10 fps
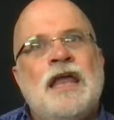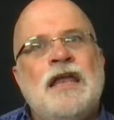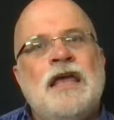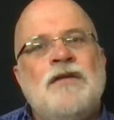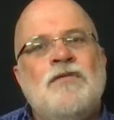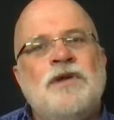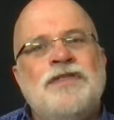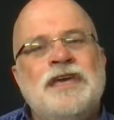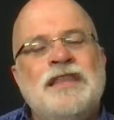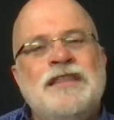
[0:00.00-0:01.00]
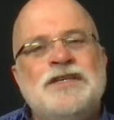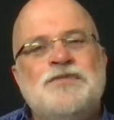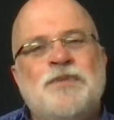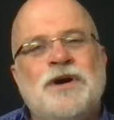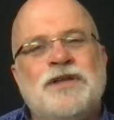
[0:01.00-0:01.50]
And within
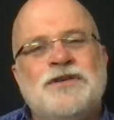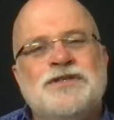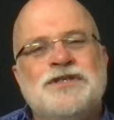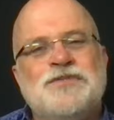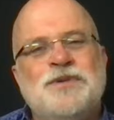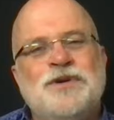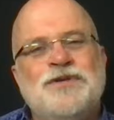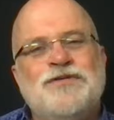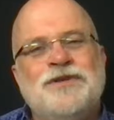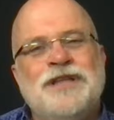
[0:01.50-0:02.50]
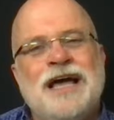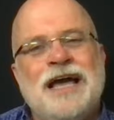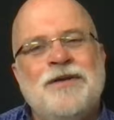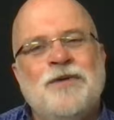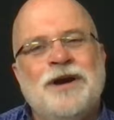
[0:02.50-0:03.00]
this book, there's this beautiful
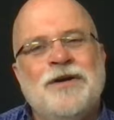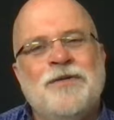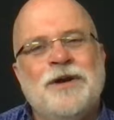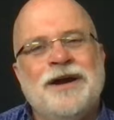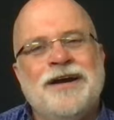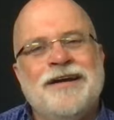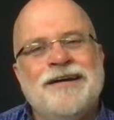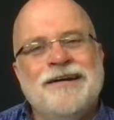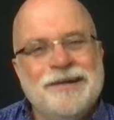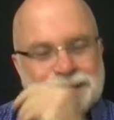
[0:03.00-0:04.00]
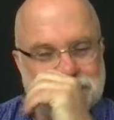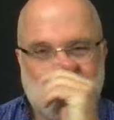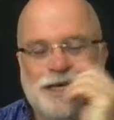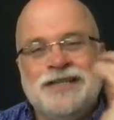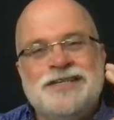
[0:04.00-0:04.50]
line where
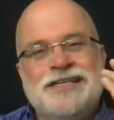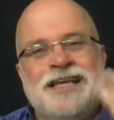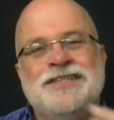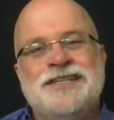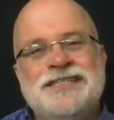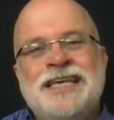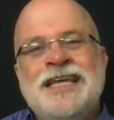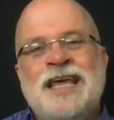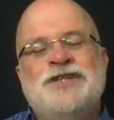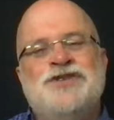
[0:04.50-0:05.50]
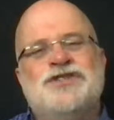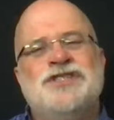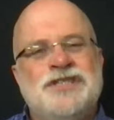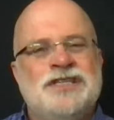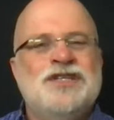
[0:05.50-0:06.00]
she, as a teenager,
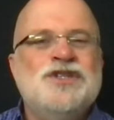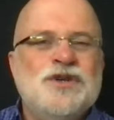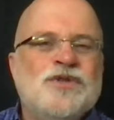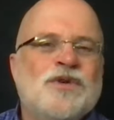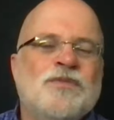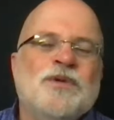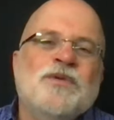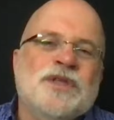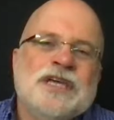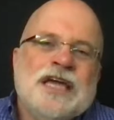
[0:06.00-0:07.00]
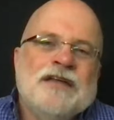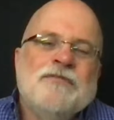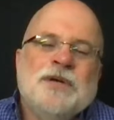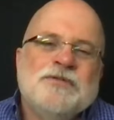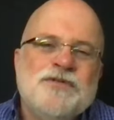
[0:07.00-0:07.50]
she's in this youth group that really kind
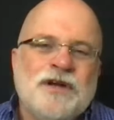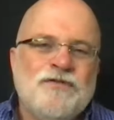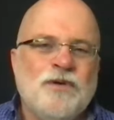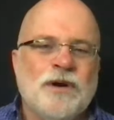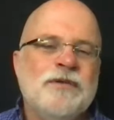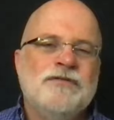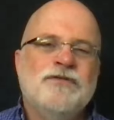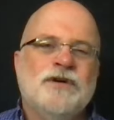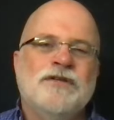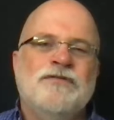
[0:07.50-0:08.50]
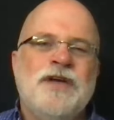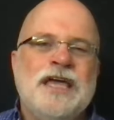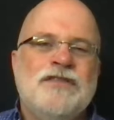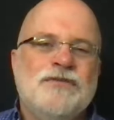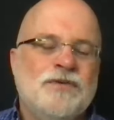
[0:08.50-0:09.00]
of becomes very formative for her
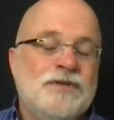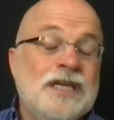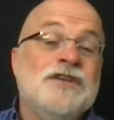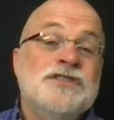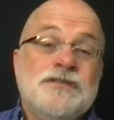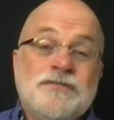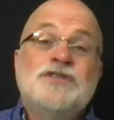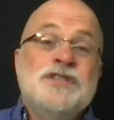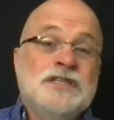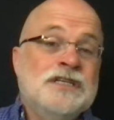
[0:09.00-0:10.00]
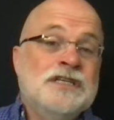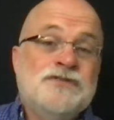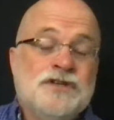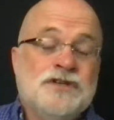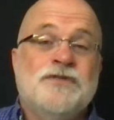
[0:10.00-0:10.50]
faith through the years, even though she
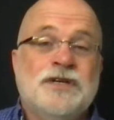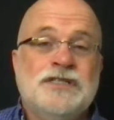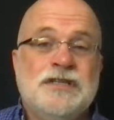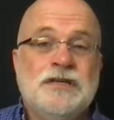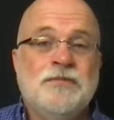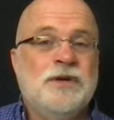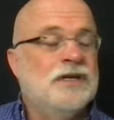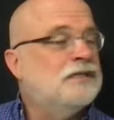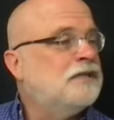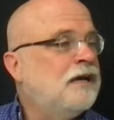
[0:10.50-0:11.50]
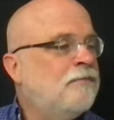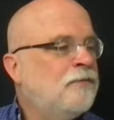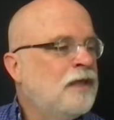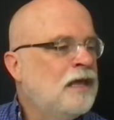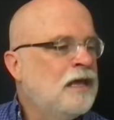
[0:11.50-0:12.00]
leaves church for an extended period of time.